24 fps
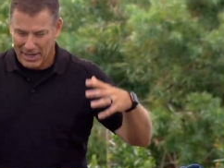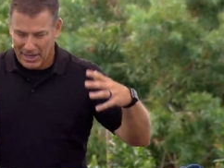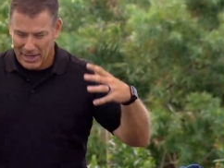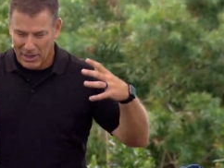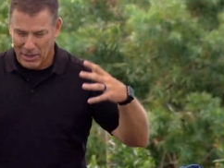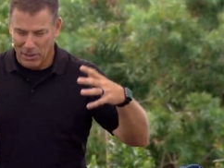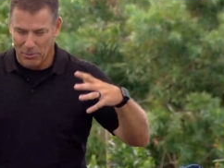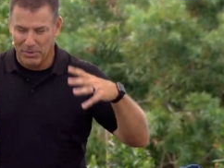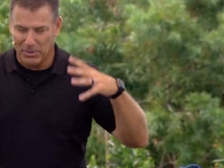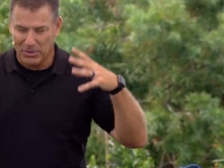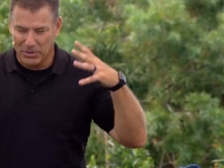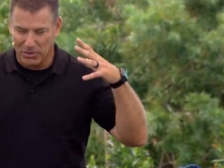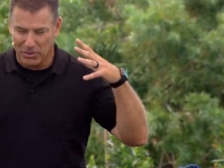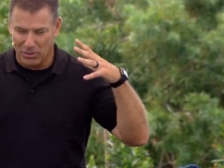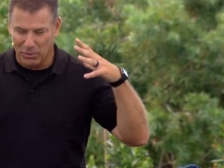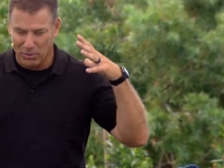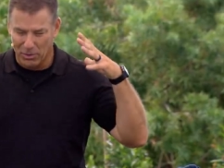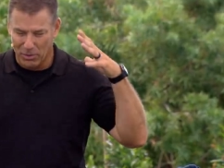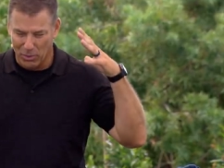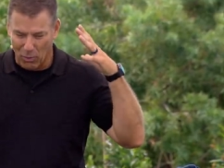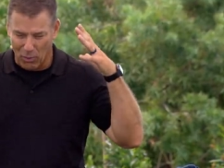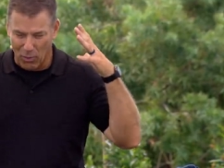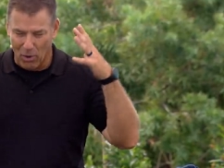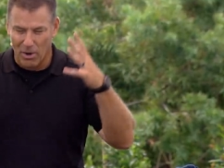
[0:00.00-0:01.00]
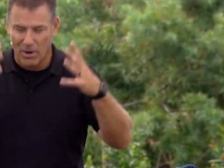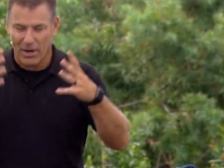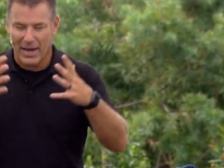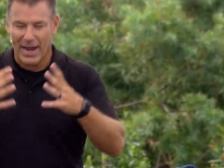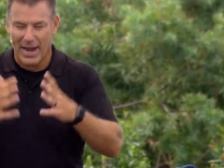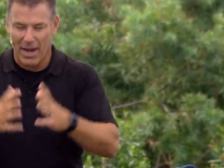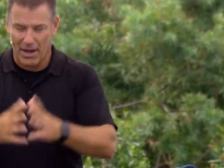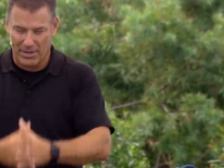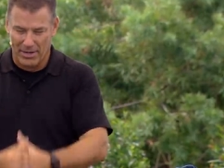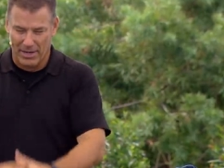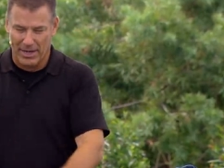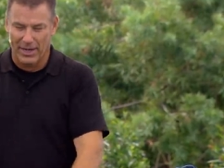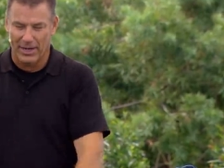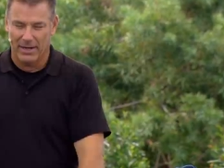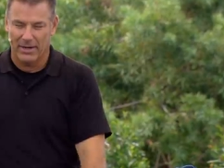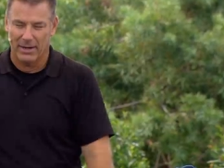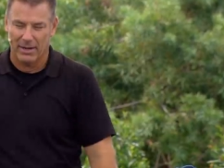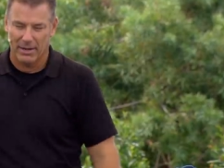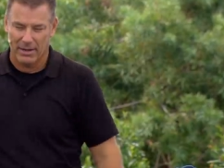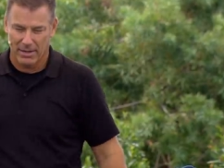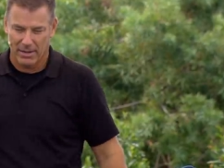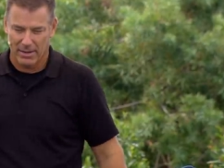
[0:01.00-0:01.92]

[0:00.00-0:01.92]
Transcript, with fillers: Help us to walk out and